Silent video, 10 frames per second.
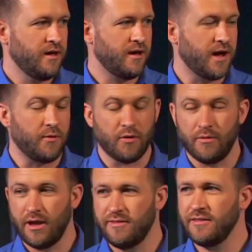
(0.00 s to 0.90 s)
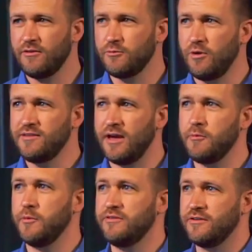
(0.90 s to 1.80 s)
Uh, or I think there was one time
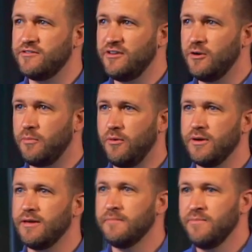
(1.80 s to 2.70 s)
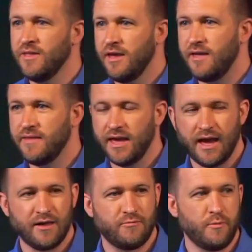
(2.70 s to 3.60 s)
we went to Cedar Point and they
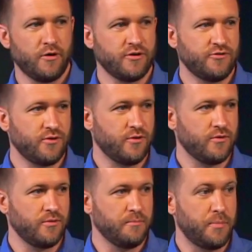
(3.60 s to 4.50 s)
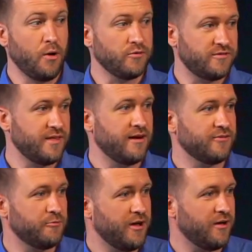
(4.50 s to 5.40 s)
had remote control boats there
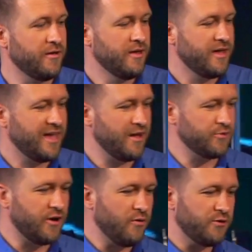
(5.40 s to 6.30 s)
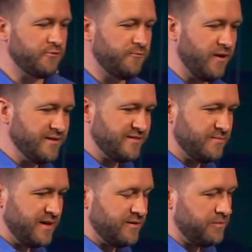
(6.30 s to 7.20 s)
as well. It was always fun to
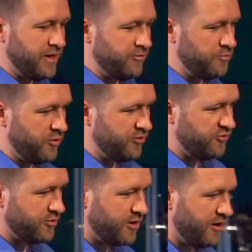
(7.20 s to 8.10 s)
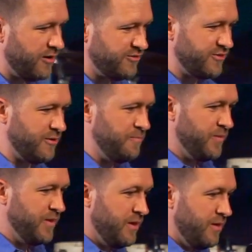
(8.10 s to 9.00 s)
me to play with remote control cars. So
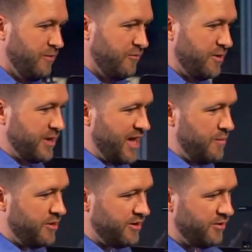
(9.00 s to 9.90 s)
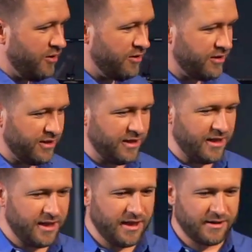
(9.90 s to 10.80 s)
when I became an adult
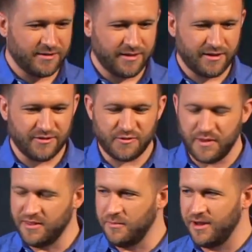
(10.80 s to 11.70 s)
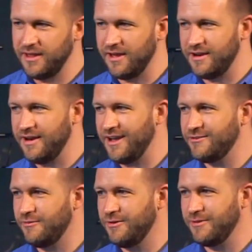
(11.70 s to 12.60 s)
and could spend the money on a
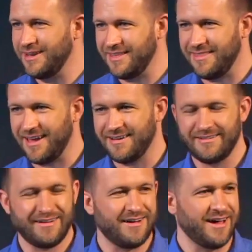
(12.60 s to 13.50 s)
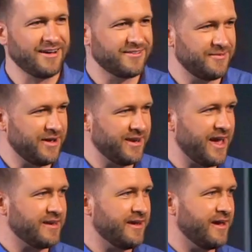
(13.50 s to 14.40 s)
nice one, we did that. Uh, actually, my
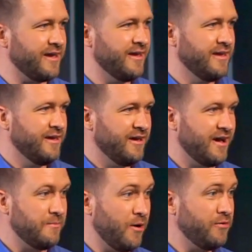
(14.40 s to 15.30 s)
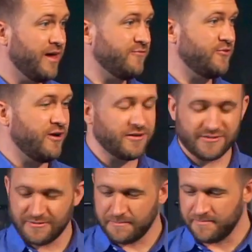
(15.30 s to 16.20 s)
dad and I uh, both have
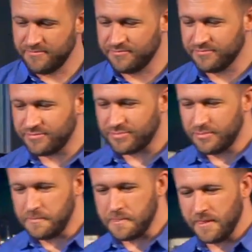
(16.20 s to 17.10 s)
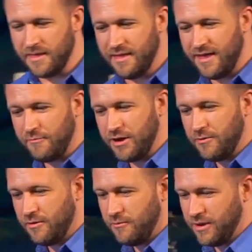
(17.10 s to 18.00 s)
trucks that we,
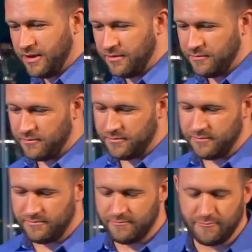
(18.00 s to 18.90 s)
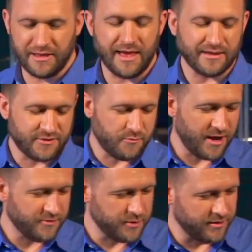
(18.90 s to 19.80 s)
we, we like to
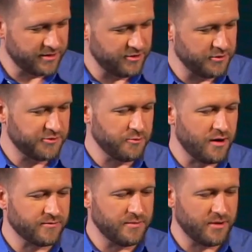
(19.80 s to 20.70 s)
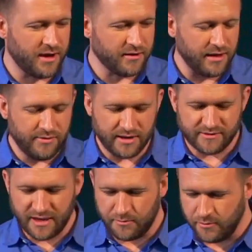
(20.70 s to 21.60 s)
race. We don't get to do it too often, but I'll give you an
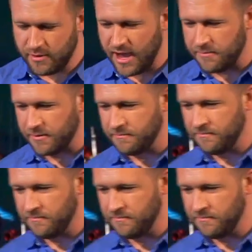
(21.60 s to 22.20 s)
example of what happened.